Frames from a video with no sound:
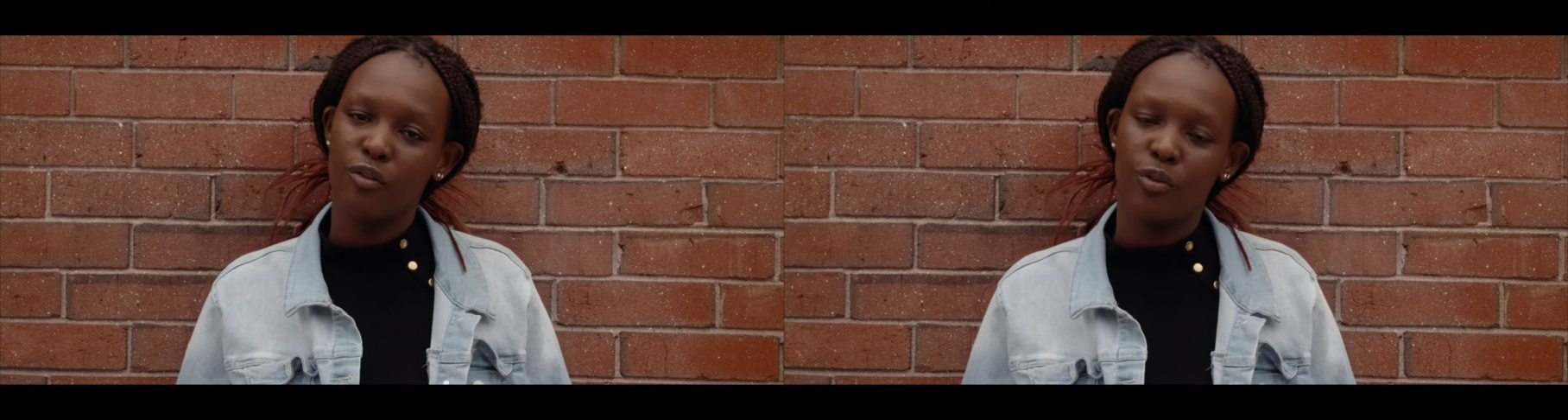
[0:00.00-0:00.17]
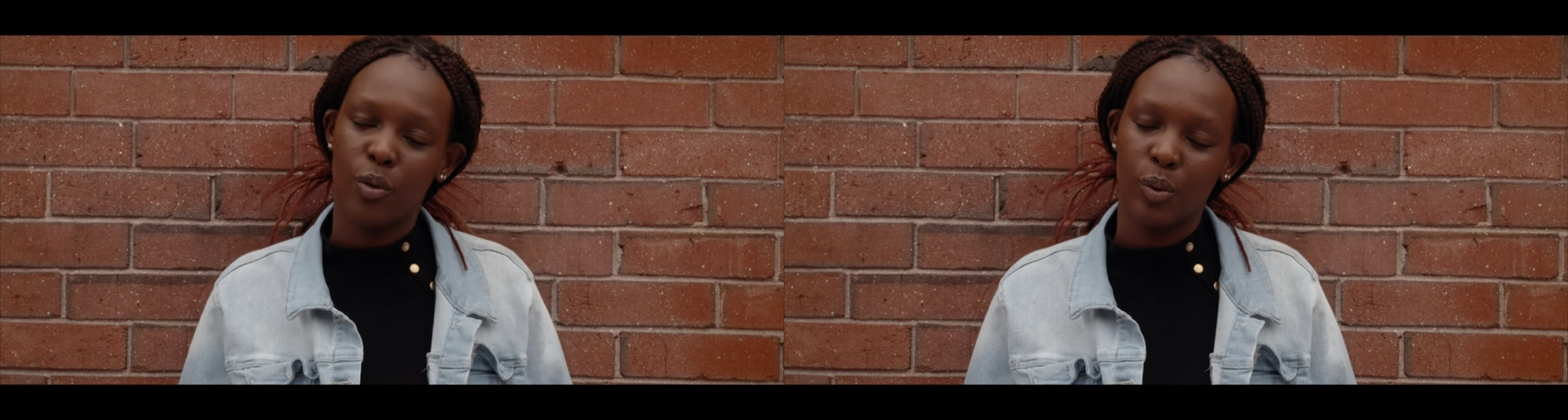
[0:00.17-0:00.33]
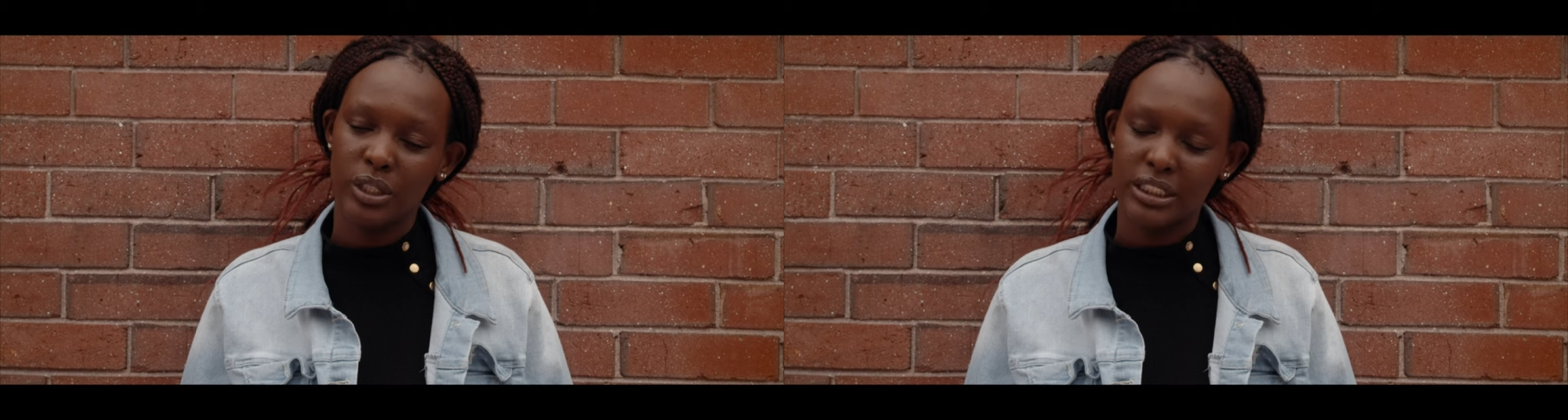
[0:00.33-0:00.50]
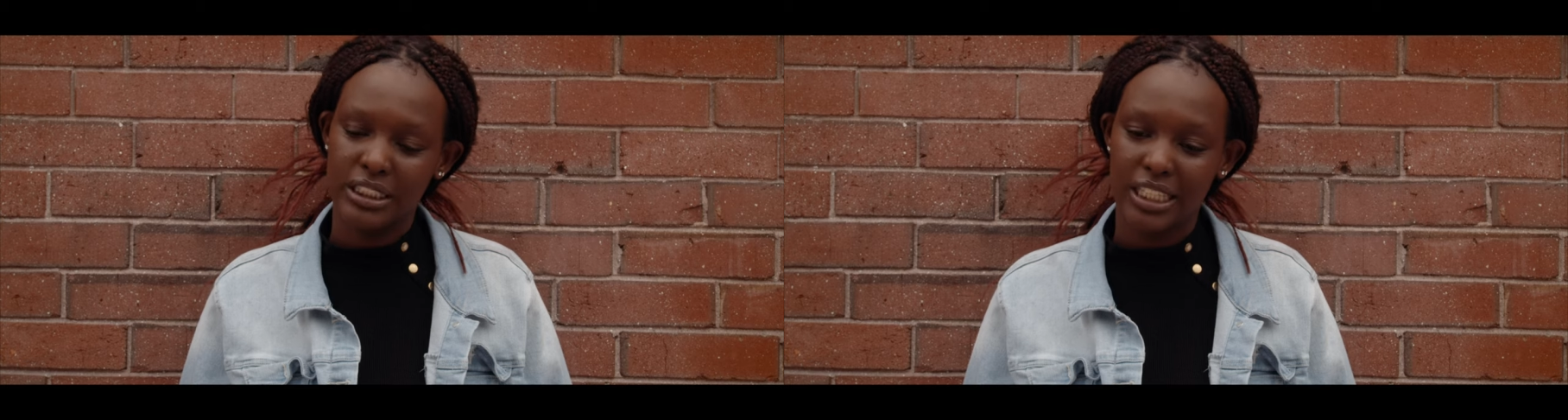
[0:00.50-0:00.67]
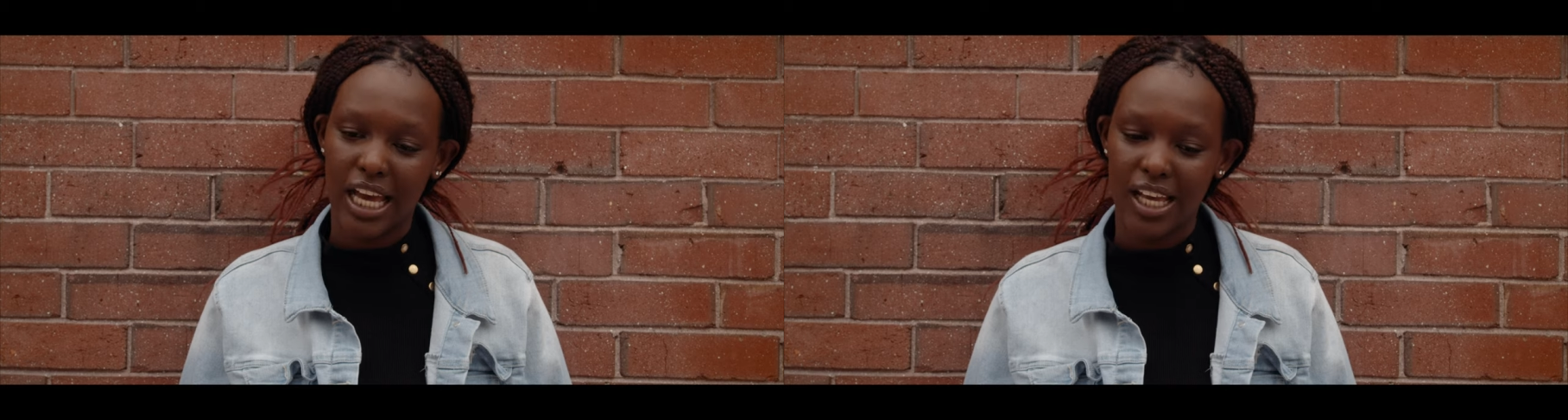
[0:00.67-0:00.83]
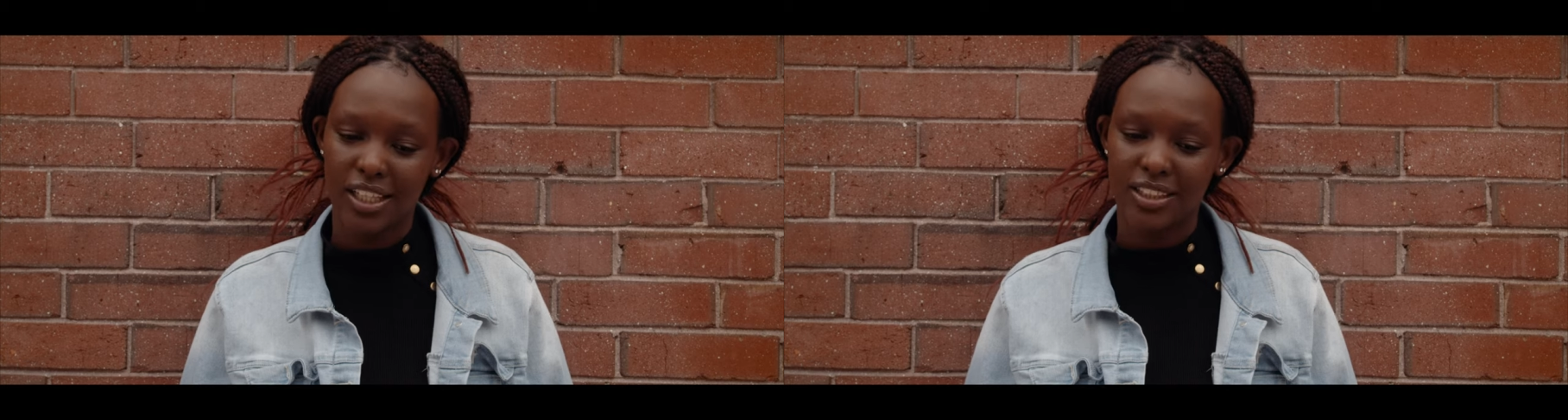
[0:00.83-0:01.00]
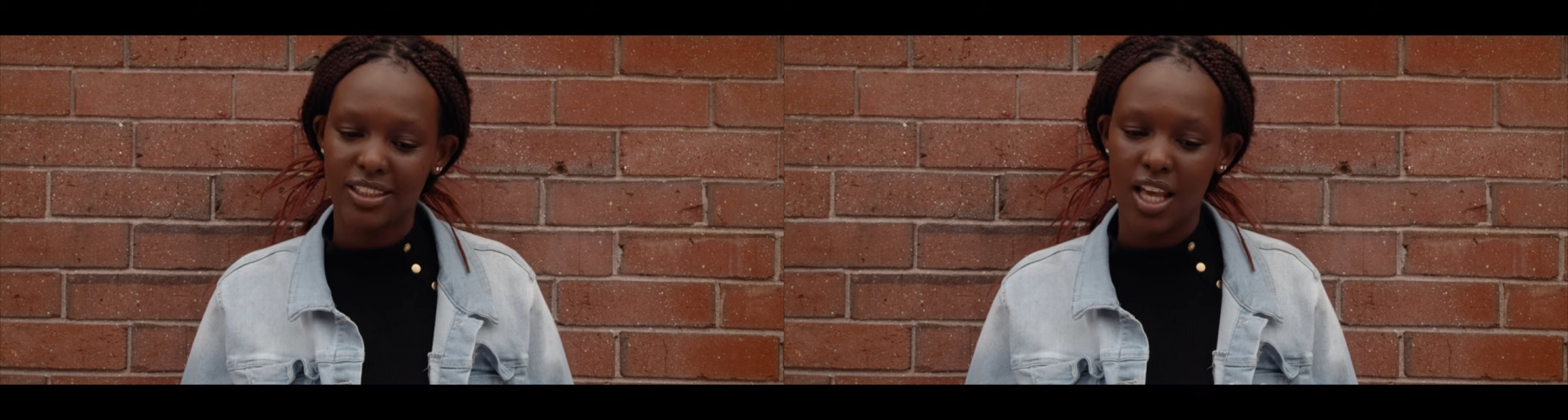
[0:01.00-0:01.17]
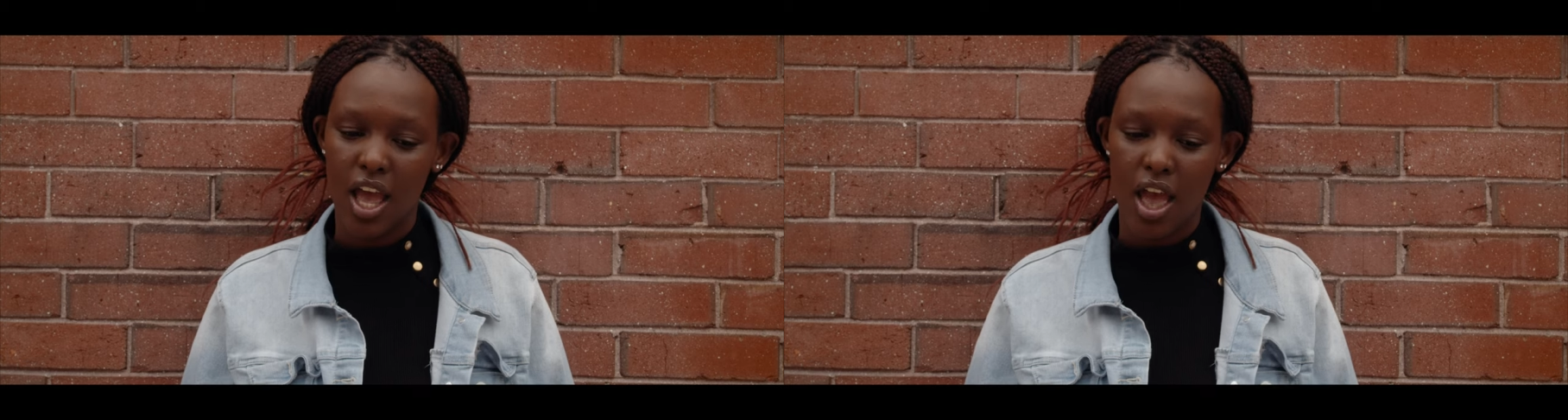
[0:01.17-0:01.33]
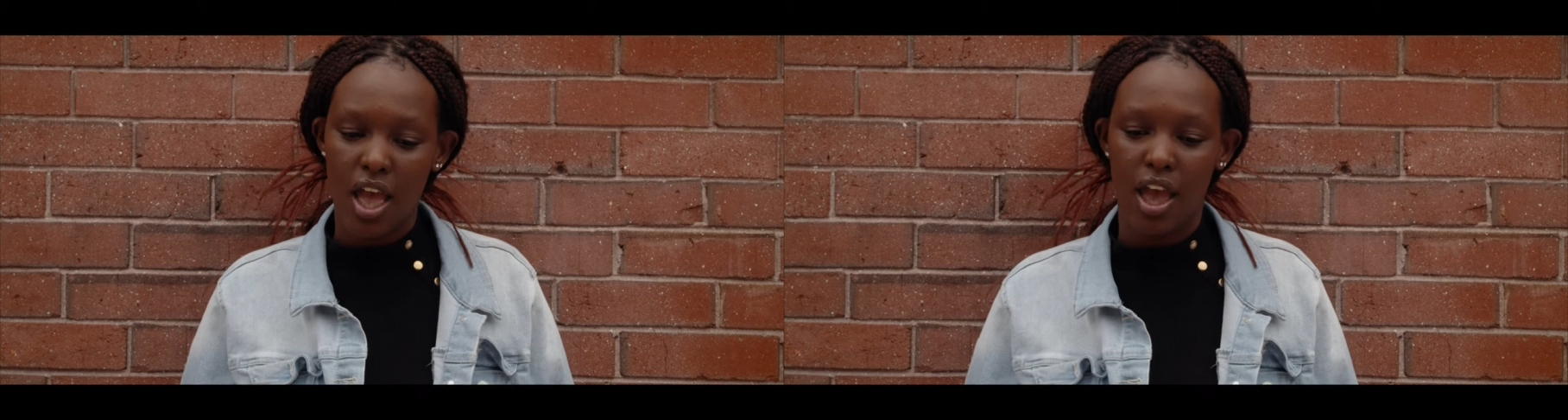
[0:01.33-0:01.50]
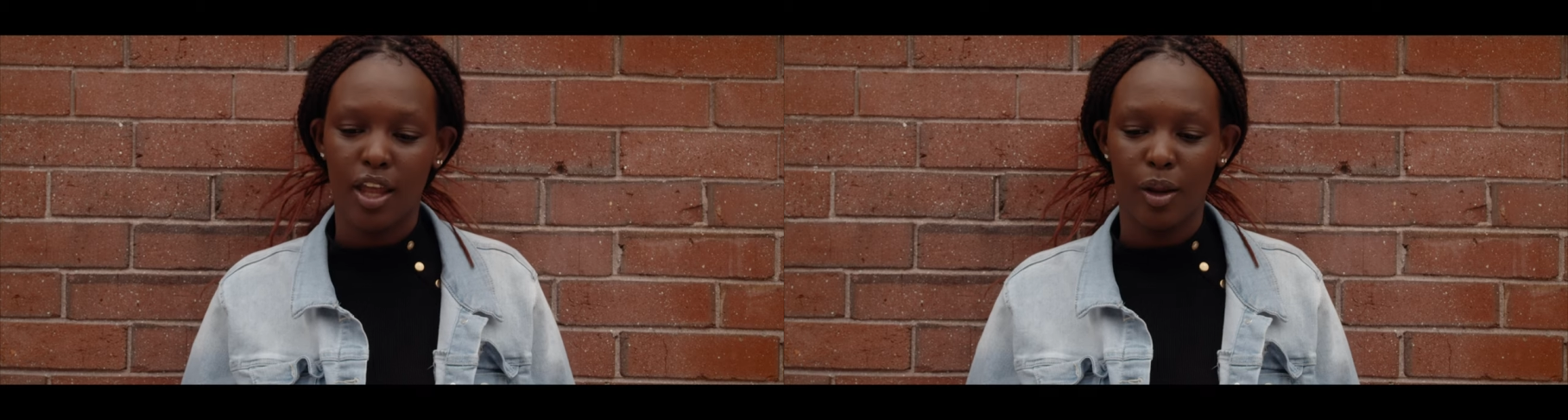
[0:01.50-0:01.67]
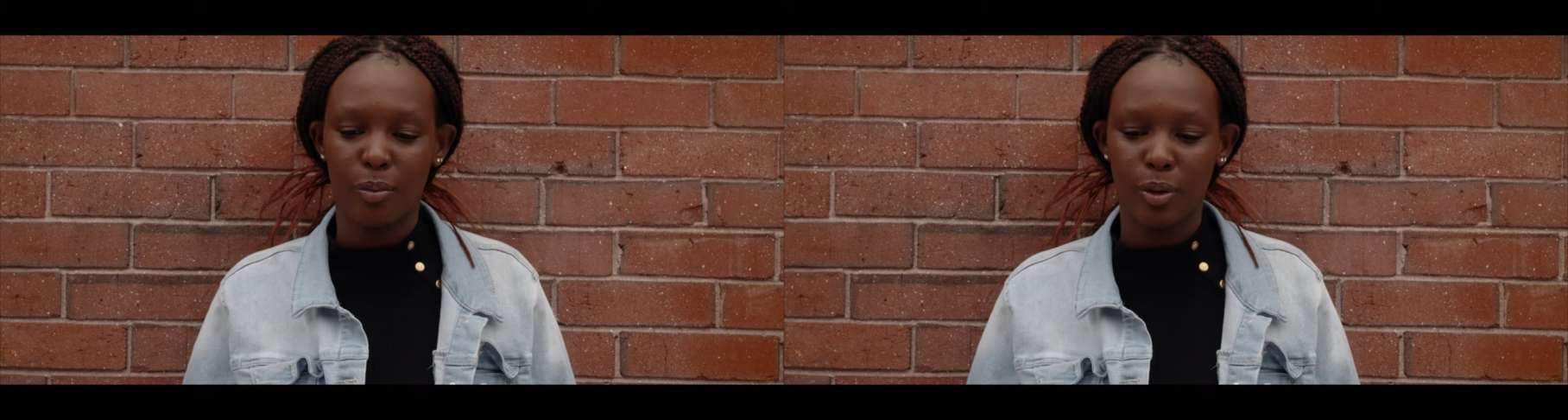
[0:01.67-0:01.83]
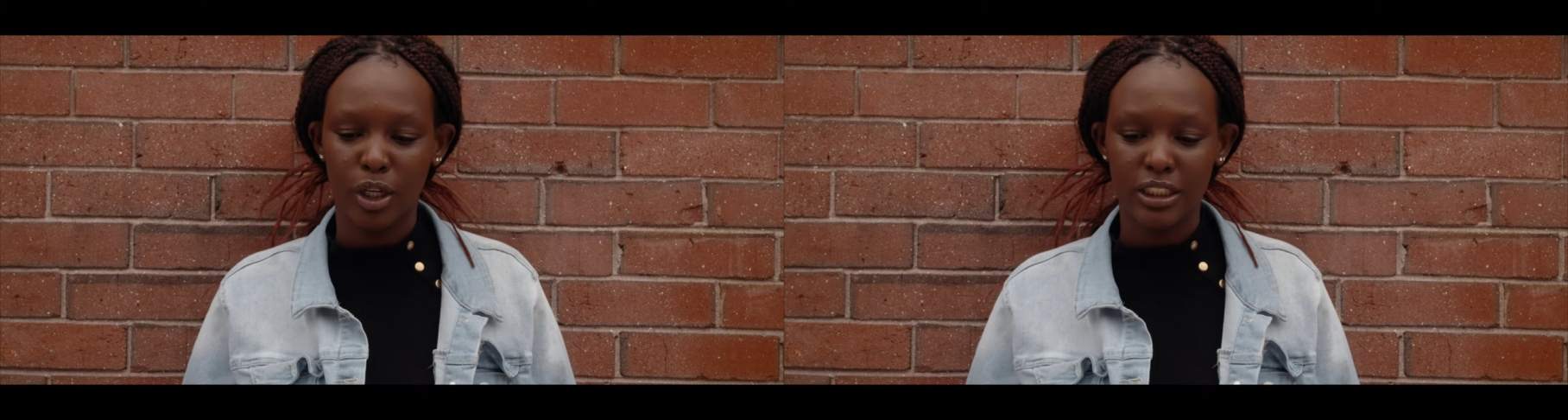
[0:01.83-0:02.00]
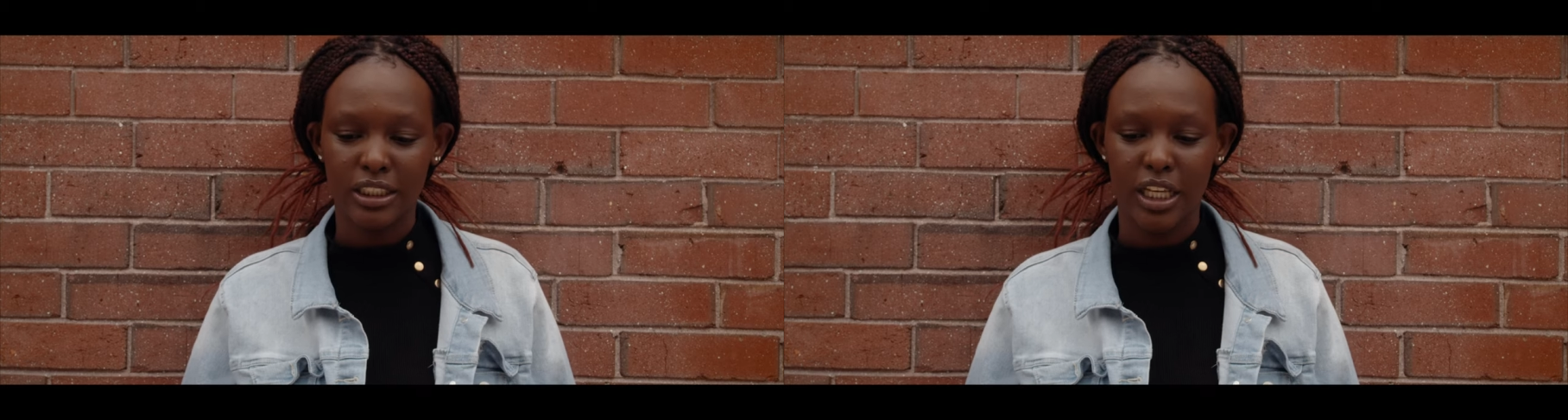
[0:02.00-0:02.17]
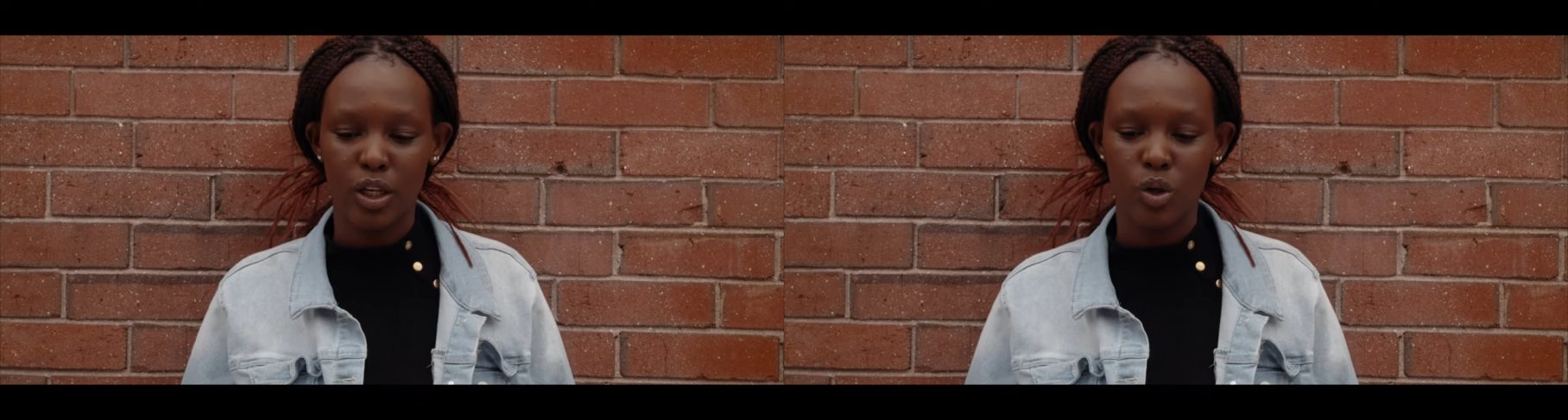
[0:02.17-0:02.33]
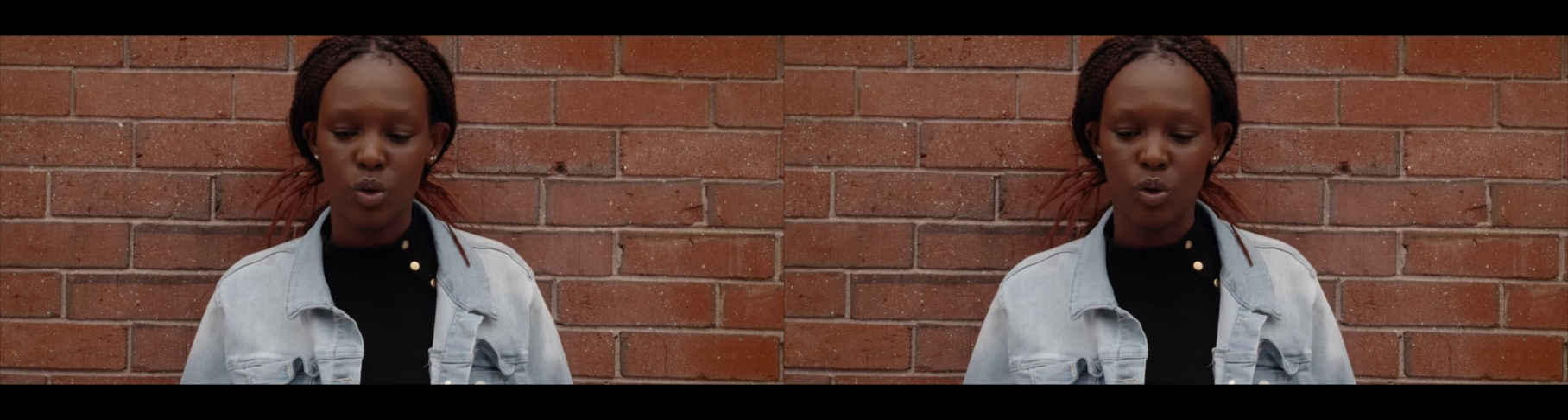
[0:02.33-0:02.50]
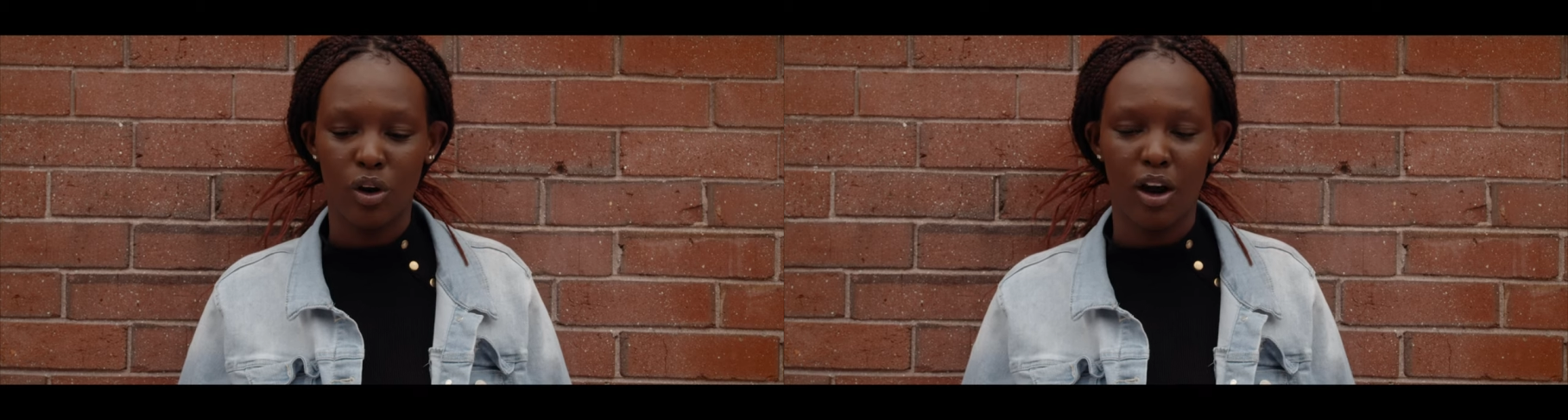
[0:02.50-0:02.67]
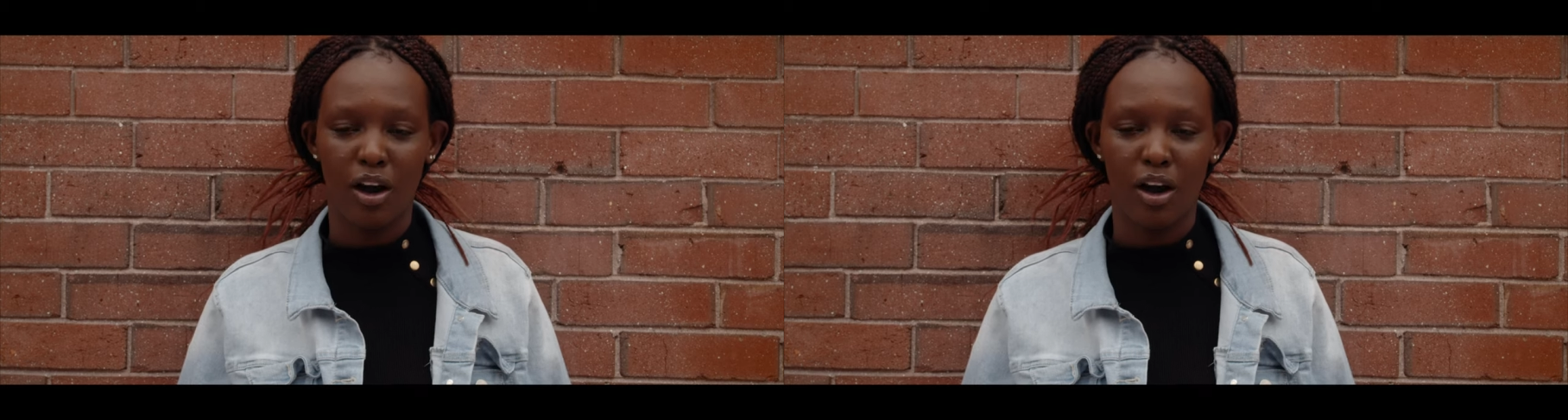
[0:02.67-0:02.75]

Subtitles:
for what she does, and a person who